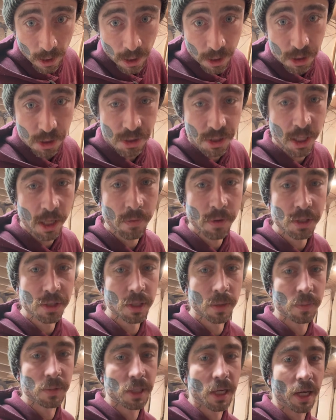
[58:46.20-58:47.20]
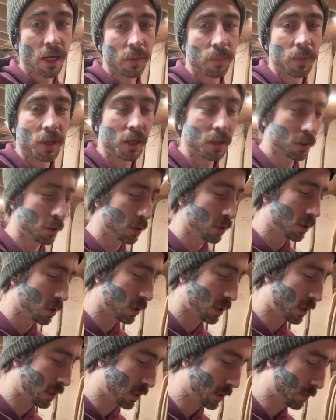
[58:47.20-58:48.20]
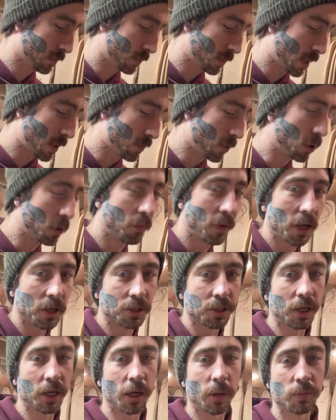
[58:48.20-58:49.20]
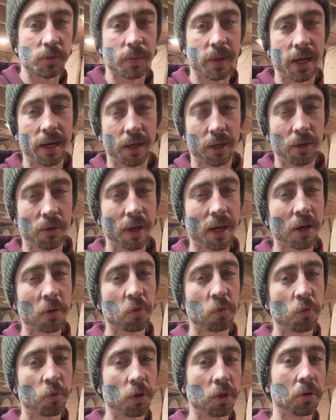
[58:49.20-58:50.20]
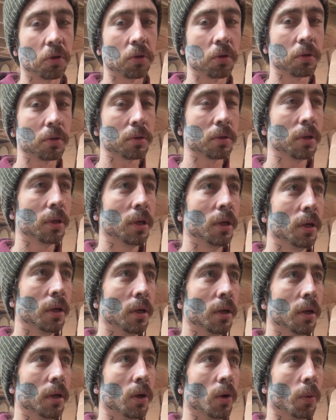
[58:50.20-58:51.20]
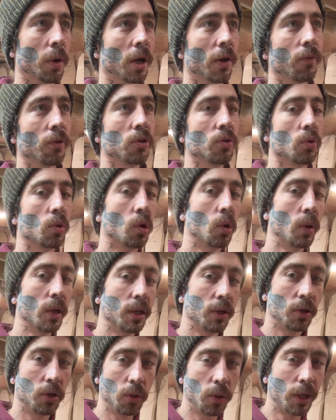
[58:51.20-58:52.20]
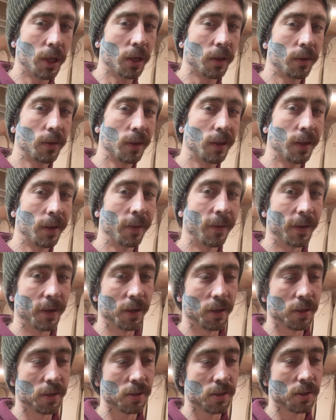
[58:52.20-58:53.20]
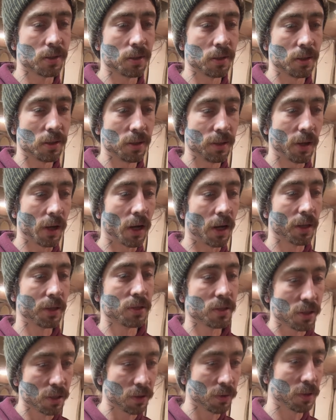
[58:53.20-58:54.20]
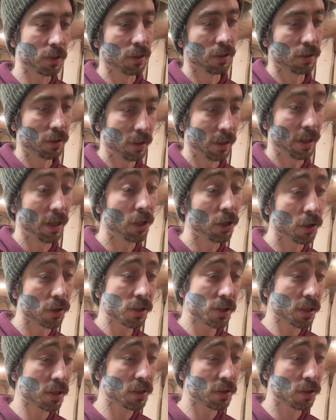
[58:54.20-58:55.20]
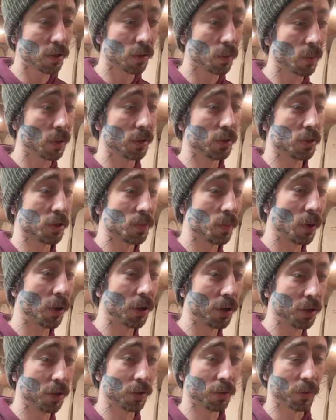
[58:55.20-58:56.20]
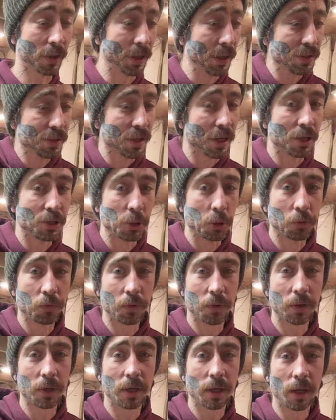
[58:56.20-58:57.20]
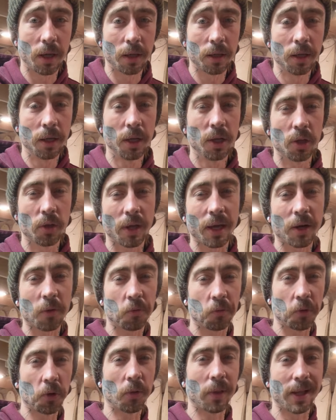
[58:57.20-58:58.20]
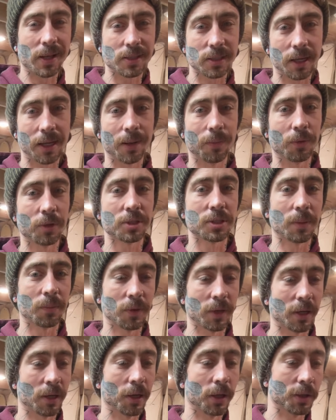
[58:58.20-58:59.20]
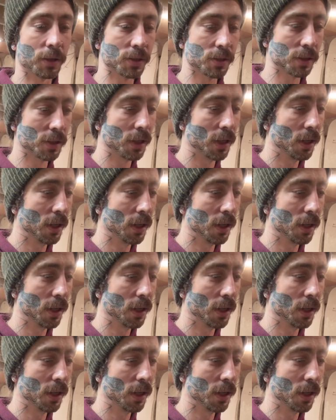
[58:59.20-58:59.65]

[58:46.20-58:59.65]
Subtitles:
Just give it some time, man. That motivation comes back. You got to fill whenever you quit doing a thing that is constantly in your system and just part of your like schedule for the day. You got to fill that time with something else.